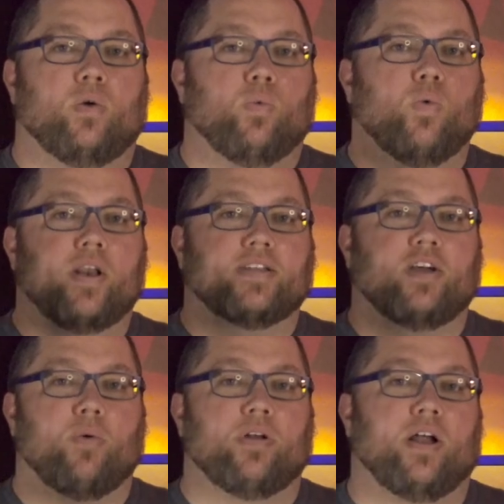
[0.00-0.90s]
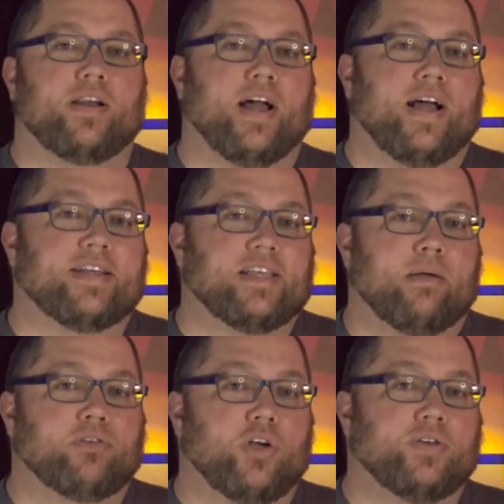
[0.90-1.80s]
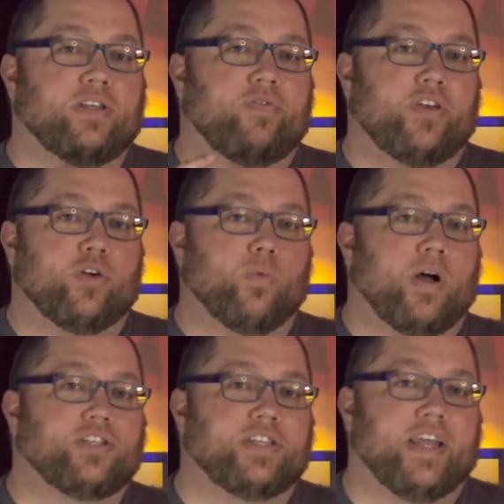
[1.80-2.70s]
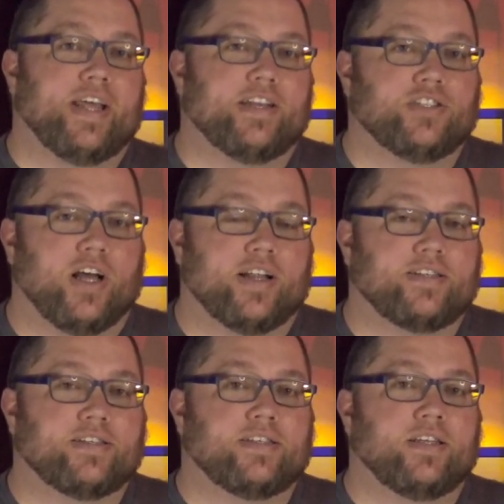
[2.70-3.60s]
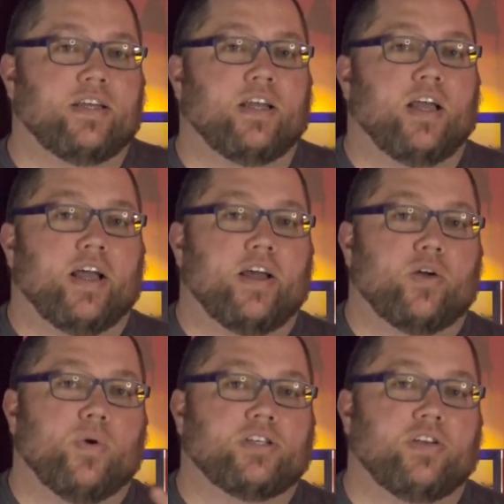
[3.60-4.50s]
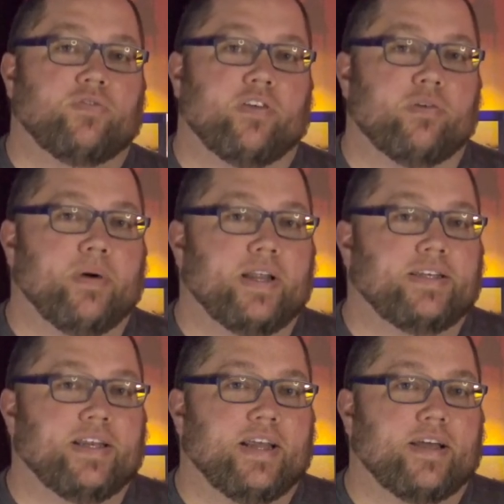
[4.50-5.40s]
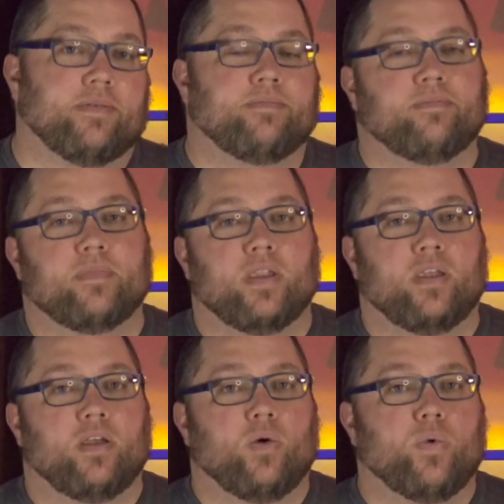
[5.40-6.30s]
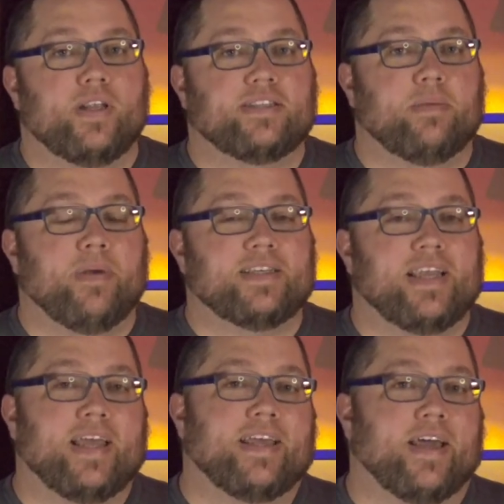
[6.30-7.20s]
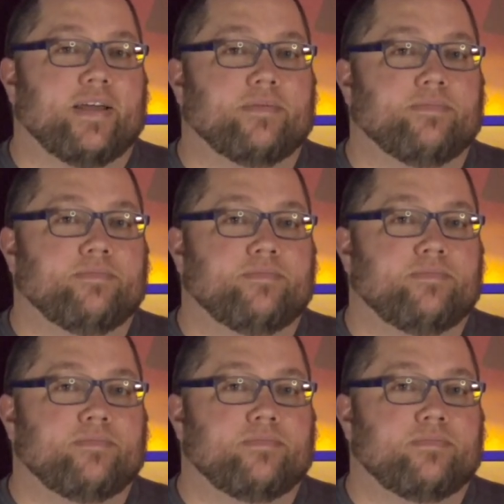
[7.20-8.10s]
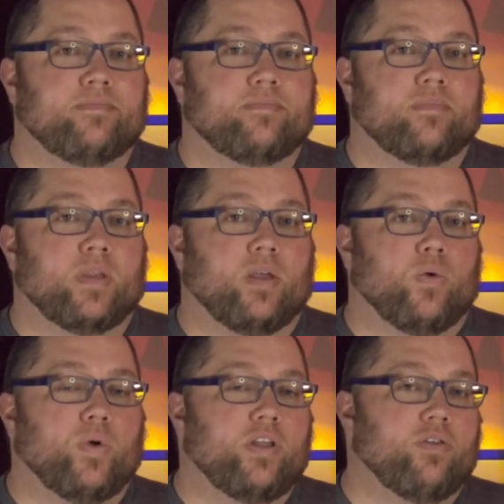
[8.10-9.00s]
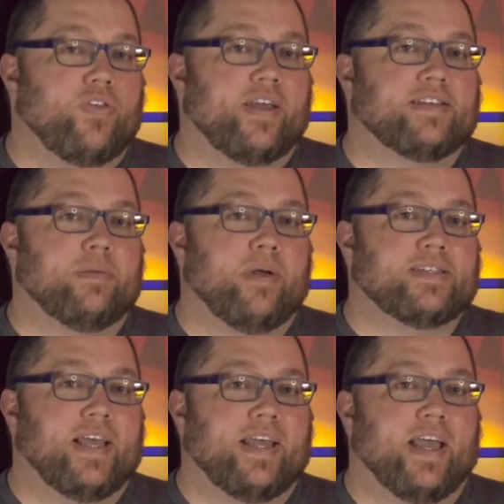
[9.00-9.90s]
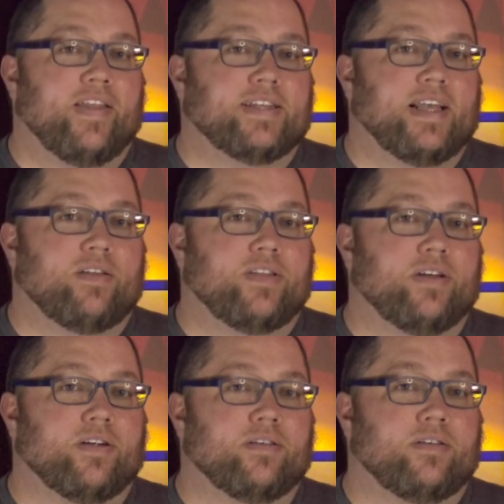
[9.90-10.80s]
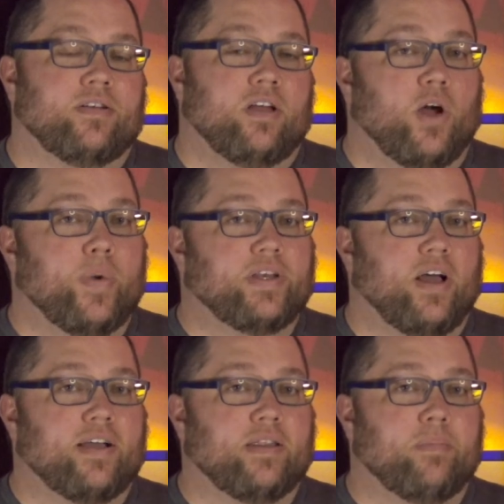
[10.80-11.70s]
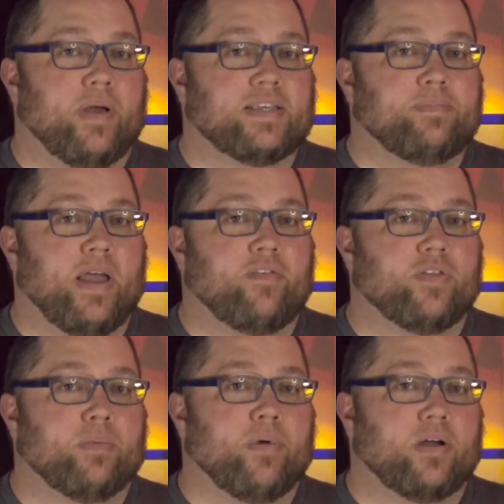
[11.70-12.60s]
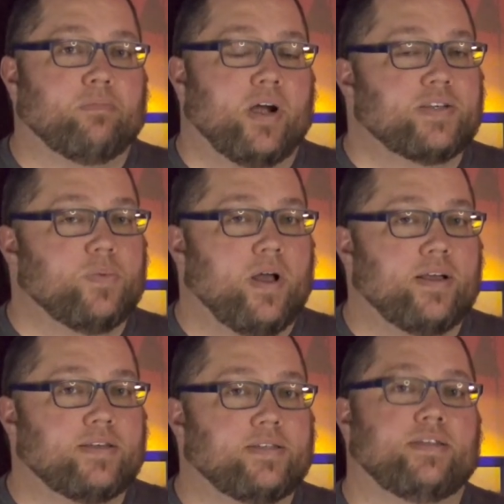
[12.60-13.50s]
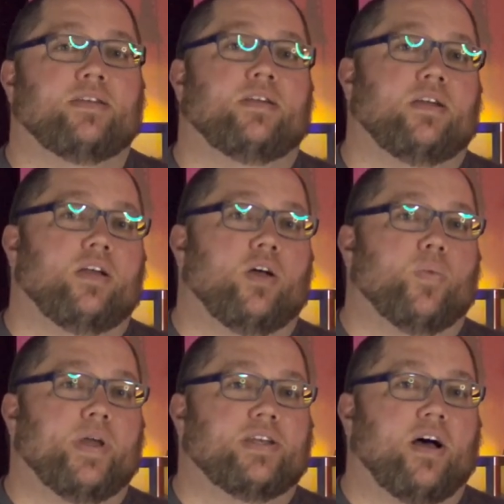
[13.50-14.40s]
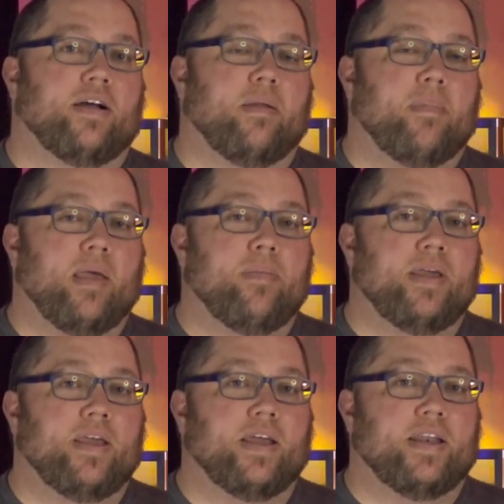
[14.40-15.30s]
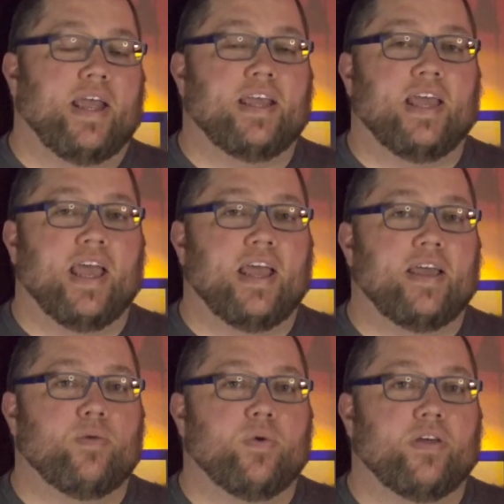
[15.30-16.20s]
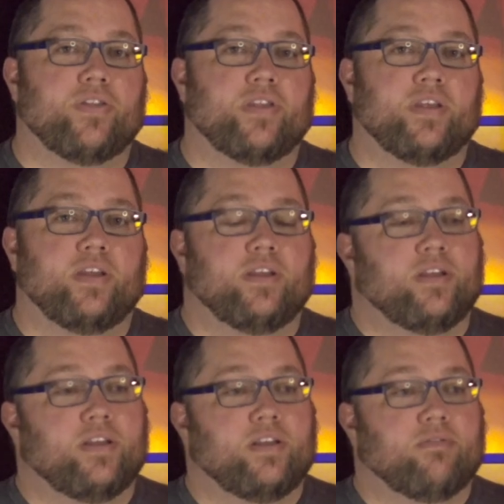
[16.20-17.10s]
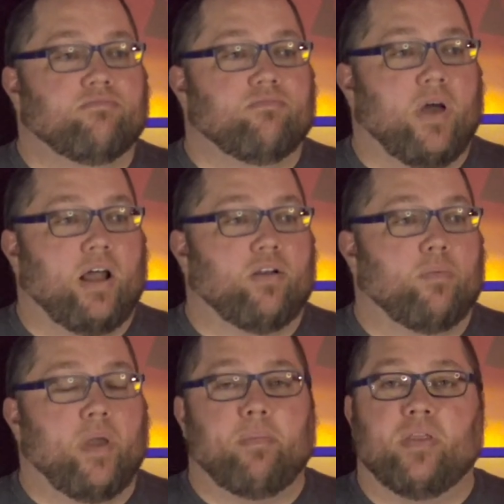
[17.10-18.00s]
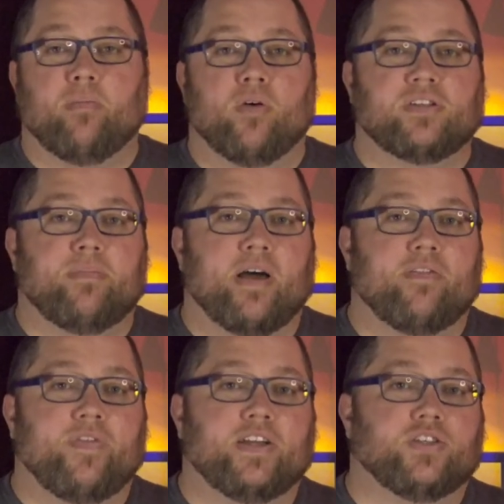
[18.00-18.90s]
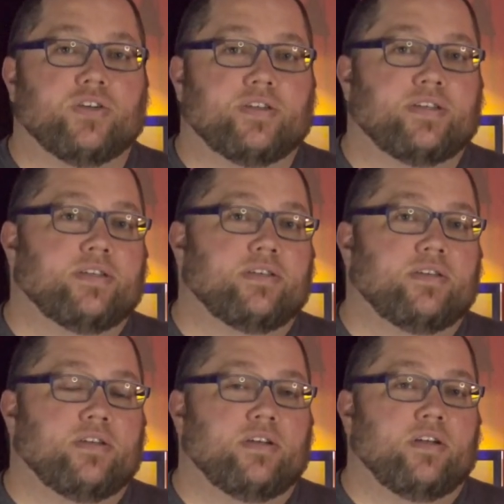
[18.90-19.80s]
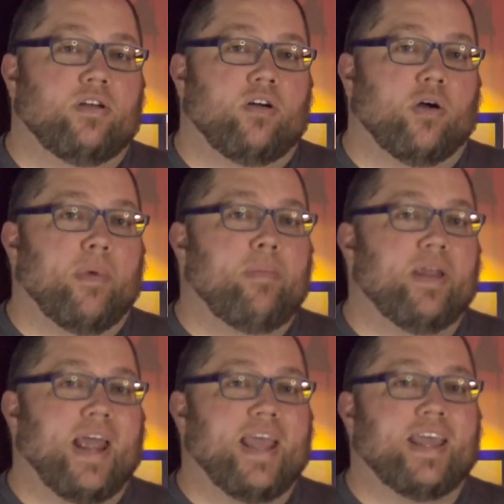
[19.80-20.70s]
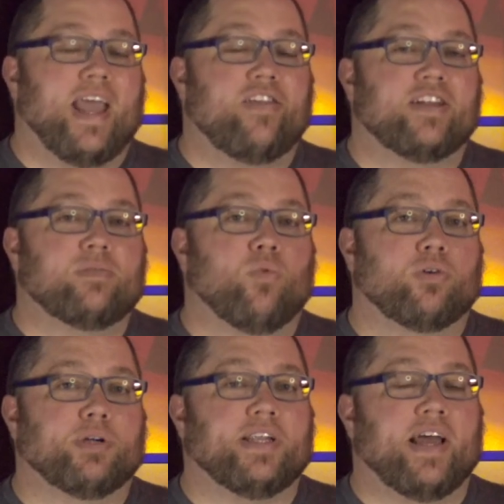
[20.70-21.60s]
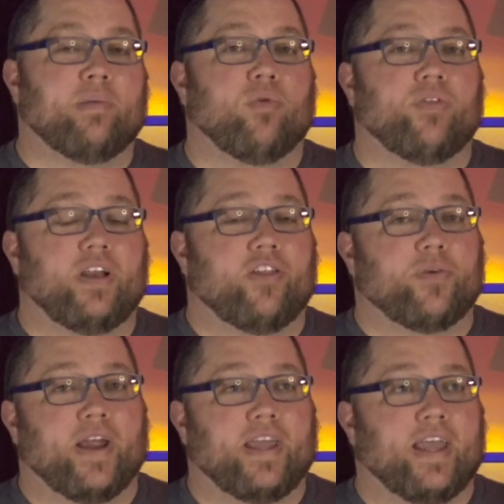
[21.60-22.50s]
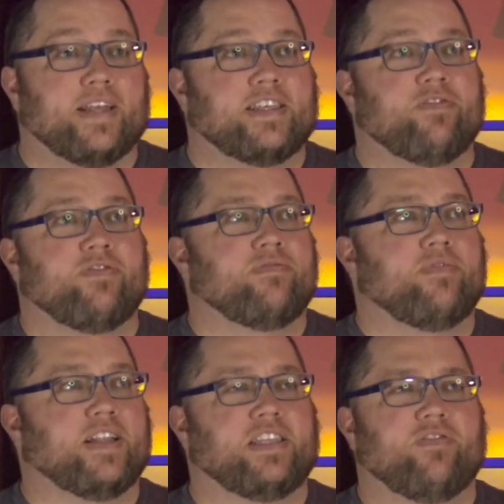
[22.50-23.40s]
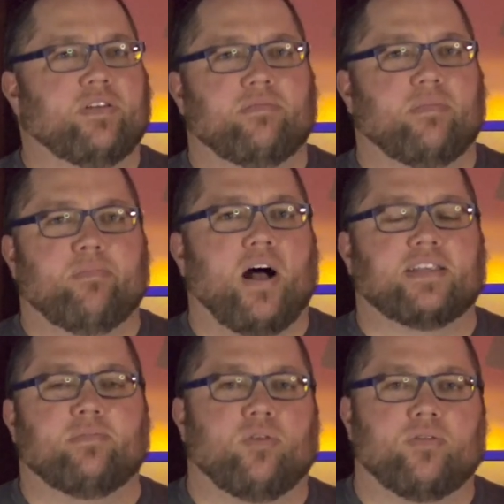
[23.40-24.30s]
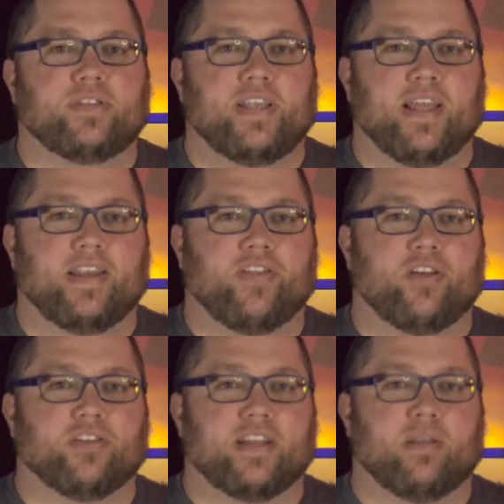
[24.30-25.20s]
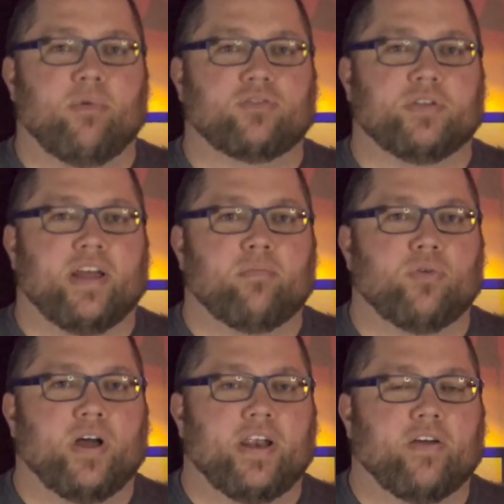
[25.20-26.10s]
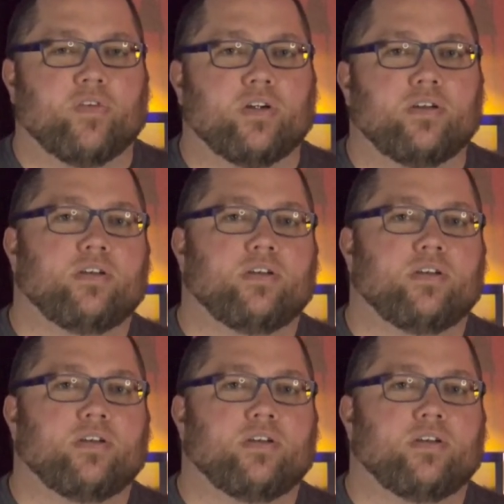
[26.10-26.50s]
What is going on, guys? I'm Joseph and you're watching Taking Shots. Got a question for everybody today. What is the best AK? What do you think is the best AK that's out there? Are we talking the best bang for the buck price-wise? We talking maybe an AK with, I don't know, maybe the most amount of features? Or maybe an AK that's more reliable than other AKs, if that's even possible, seeing that they're like the most reliable gun ever.